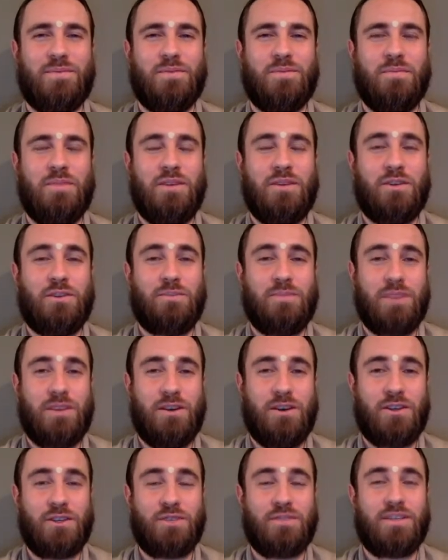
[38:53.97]

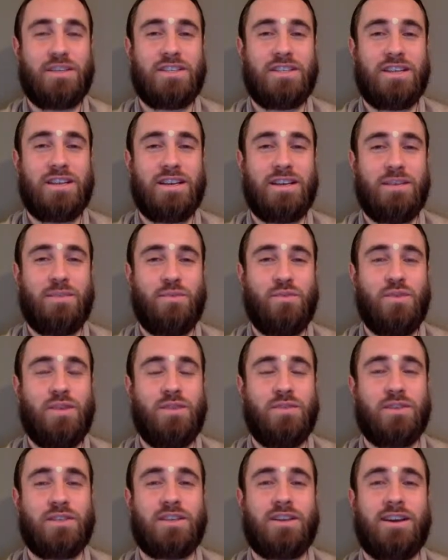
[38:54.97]
because of the sun and the moon,
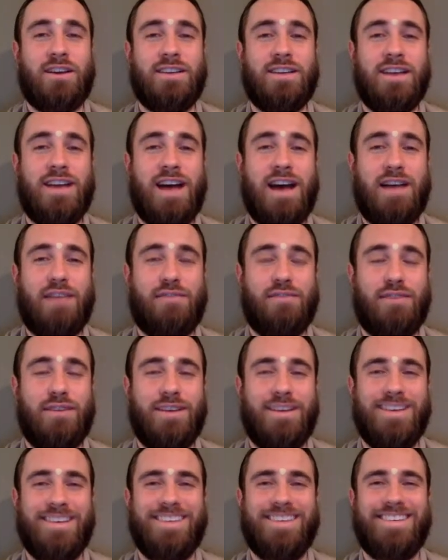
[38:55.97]
he was cut in
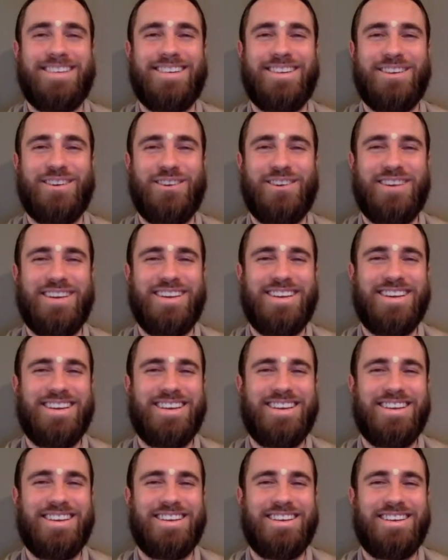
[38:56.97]
half, you know.
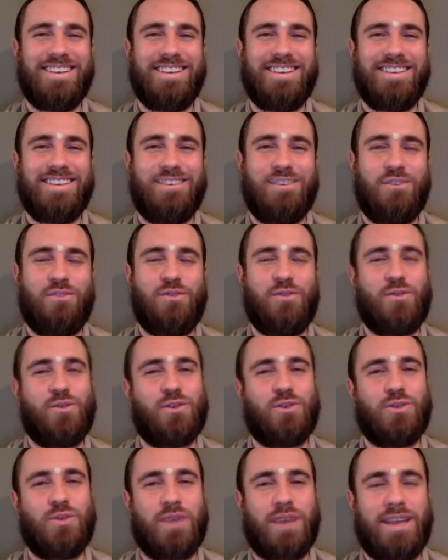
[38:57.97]
Of
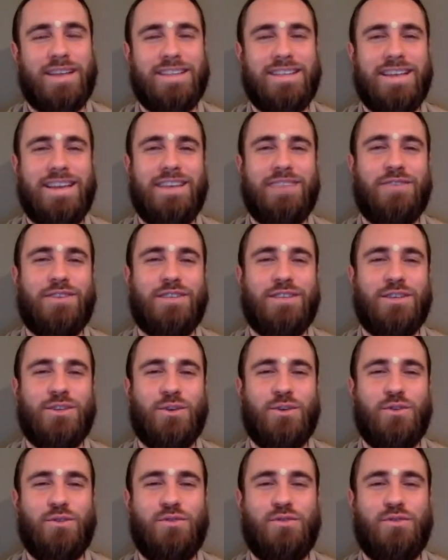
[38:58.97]
course, you can say it was his own